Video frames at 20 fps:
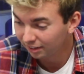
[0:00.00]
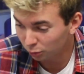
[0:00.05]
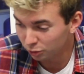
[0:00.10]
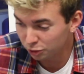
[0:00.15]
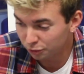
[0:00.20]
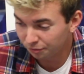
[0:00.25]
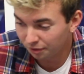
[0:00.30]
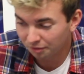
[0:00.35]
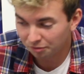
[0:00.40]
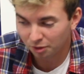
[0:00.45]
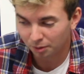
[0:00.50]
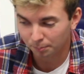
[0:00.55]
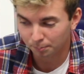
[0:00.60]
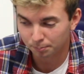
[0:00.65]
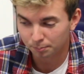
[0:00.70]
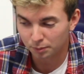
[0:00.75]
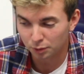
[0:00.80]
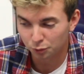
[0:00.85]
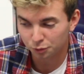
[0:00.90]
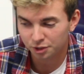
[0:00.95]
What's your
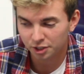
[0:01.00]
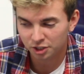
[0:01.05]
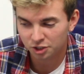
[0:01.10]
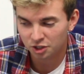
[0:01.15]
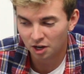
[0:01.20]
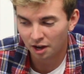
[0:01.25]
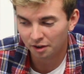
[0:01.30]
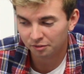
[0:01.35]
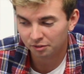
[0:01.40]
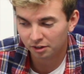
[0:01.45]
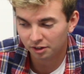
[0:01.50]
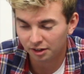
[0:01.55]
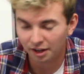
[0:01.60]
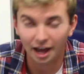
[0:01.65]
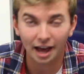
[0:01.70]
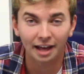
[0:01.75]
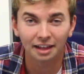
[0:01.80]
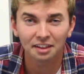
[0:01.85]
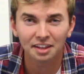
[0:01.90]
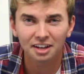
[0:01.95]
favorite music genre?
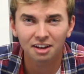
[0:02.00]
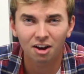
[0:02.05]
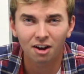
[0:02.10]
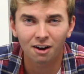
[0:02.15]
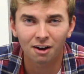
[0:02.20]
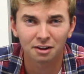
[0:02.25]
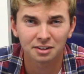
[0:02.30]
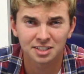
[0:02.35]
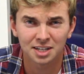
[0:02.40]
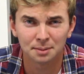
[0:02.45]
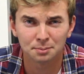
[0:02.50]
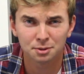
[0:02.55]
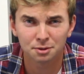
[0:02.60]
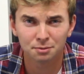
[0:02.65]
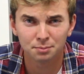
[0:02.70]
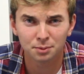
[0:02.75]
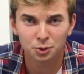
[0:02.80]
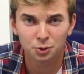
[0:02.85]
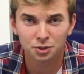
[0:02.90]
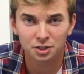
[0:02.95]
I like all types
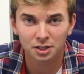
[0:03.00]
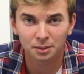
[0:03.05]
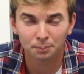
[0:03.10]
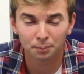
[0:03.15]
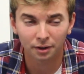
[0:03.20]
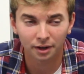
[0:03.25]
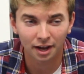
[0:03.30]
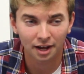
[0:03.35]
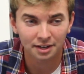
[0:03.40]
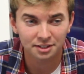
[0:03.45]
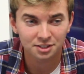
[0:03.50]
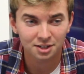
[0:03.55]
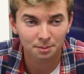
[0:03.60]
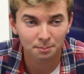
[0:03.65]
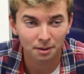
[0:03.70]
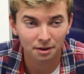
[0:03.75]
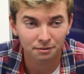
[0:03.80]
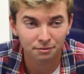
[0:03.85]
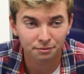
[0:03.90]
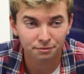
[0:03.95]
of music, but I'd say
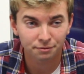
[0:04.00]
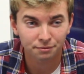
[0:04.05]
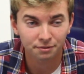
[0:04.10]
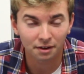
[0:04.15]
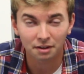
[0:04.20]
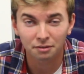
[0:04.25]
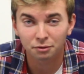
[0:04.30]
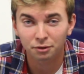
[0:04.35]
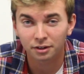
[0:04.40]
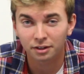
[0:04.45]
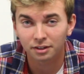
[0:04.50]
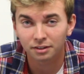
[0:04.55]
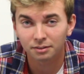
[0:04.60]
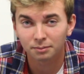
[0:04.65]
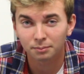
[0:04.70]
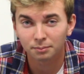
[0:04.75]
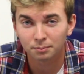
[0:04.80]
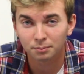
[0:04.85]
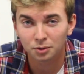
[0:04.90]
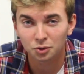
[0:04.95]
my
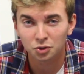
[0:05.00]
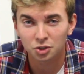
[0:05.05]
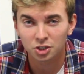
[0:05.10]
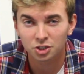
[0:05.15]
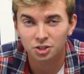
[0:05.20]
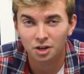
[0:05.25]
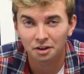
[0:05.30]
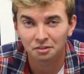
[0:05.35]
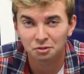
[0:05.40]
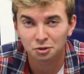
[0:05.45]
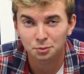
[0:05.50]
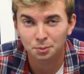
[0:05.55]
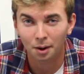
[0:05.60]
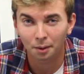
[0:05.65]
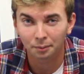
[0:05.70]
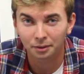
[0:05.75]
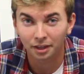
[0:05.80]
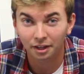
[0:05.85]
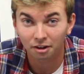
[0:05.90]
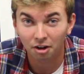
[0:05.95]
favorite music genre is
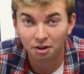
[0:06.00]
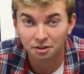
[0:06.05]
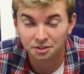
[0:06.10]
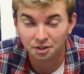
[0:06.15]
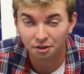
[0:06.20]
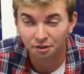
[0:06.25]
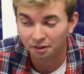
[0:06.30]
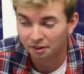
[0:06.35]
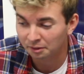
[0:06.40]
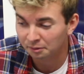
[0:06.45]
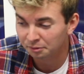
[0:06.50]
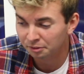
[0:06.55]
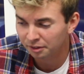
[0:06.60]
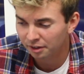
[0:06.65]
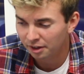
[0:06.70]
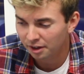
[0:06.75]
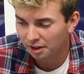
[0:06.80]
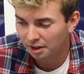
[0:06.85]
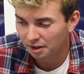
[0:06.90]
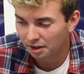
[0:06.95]
probably like alternative,
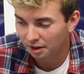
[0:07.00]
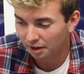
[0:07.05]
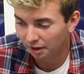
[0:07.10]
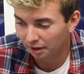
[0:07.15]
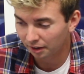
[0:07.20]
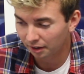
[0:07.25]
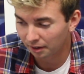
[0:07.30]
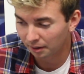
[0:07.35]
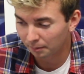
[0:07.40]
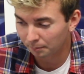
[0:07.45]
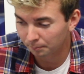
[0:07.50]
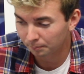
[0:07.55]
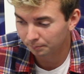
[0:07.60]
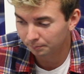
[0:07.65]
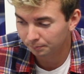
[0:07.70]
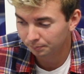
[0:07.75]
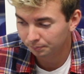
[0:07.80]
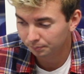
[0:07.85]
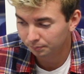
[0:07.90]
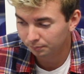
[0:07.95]

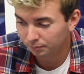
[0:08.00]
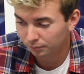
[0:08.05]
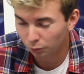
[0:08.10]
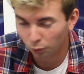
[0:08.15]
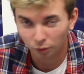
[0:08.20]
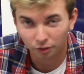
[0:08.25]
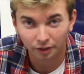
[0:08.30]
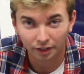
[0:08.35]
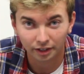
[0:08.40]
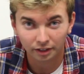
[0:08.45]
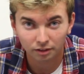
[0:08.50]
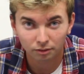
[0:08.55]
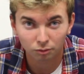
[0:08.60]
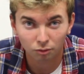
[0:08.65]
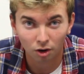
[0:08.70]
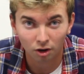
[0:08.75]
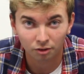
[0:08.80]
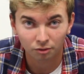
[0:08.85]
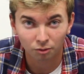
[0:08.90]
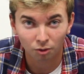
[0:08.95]
or like
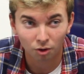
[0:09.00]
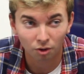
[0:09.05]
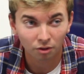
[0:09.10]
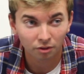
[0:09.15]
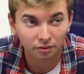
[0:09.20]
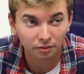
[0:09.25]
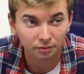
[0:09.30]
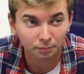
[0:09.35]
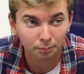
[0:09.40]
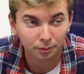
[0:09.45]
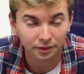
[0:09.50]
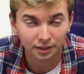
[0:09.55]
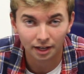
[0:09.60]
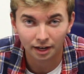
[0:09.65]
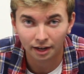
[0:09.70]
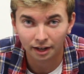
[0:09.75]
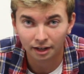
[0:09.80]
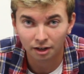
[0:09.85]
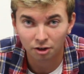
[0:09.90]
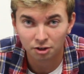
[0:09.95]
rock and roll. But then
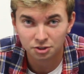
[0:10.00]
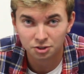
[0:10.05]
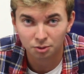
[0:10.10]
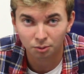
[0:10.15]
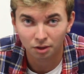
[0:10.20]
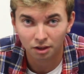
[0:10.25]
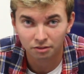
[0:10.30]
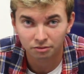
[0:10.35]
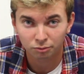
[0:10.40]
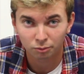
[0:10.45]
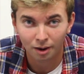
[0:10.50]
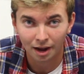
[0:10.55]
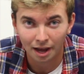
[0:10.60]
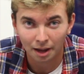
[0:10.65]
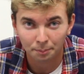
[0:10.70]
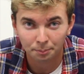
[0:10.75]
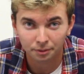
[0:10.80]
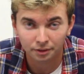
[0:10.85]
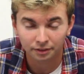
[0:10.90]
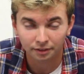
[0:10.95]
I also love
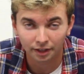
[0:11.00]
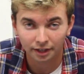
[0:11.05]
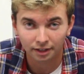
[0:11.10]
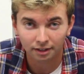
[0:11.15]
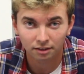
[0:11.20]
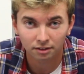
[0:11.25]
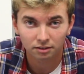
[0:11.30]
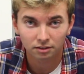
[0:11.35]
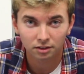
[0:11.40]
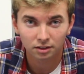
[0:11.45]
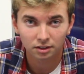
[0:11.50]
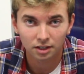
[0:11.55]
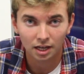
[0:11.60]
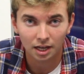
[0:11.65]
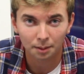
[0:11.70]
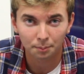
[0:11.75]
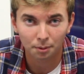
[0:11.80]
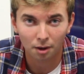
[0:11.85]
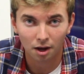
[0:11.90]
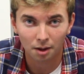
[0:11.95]
rap and like
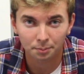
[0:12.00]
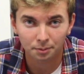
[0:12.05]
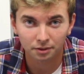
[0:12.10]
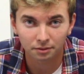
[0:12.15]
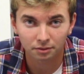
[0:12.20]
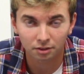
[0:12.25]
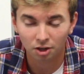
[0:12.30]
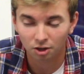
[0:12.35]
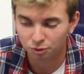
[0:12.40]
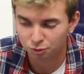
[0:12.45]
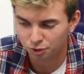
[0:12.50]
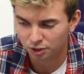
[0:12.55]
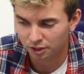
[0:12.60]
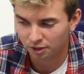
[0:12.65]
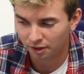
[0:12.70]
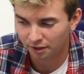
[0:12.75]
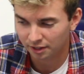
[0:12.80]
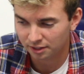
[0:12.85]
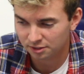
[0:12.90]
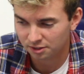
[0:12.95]
hip hop and country
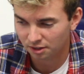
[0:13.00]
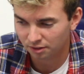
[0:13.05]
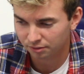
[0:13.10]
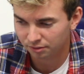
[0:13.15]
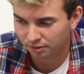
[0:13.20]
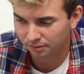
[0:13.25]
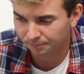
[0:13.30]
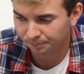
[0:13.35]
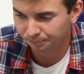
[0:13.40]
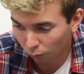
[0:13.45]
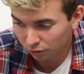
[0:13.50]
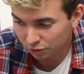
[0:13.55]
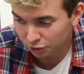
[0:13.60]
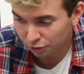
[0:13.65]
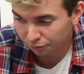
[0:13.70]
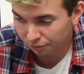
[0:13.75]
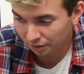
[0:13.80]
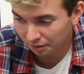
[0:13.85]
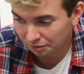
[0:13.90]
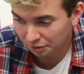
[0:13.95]
and all that stuff. What's
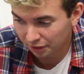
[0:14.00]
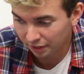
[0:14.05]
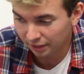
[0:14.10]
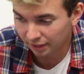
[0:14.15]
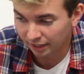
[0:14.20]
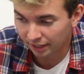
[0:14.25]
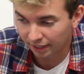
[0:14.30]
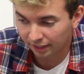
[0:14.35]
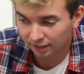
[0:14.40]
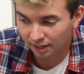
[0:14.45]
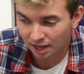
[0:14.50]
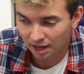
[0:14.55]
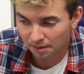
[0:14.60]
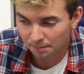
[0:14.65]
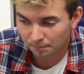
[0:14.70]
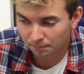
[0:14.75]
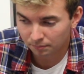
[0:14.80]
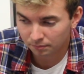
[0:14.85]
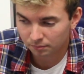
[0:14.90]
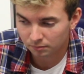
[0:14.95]
your favorite
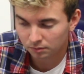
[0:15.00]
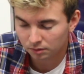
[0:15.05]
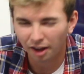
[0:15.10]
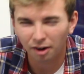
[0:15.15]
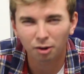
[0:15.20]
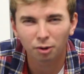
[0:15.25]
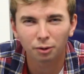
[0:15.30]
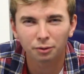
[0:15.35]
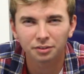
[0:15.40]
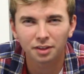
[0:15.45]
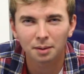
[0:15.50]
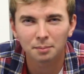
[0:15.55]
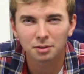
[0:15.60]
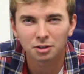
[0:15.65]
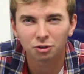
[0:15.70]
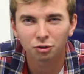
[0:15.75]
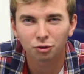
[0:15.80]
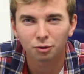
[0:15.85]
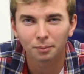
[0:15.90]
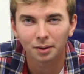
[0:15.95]
nickname? I don't know if that
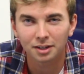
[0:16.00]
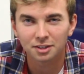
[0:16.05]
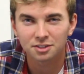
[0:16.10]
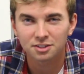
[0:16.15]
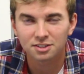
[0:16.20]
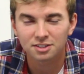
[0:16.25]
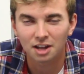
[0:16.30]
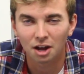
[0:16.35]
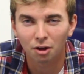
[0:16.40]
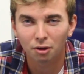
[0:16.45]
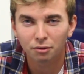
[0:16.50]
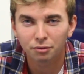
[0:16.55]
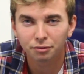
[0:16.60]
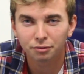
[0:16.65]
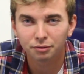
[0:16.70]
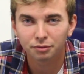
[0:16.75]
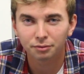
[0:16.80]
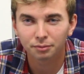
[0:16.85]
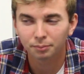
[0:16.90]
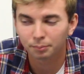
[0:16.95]
means for
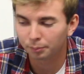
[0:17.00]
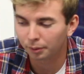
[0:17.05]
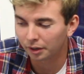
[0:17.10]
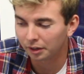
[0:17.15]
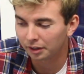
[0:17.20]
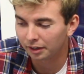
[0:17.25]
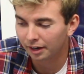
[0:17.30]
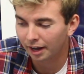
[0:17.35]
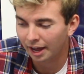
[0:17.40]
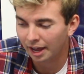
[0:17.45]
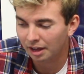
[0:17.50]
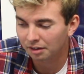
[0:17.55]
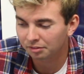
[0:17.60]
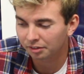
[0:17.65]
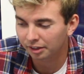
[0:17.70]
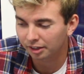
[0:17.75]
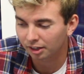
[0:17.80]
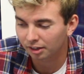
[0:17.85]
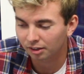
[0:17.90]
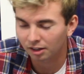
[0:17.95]
myself, but I have
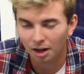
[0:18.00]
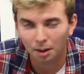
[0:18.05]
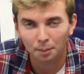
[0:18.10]
like a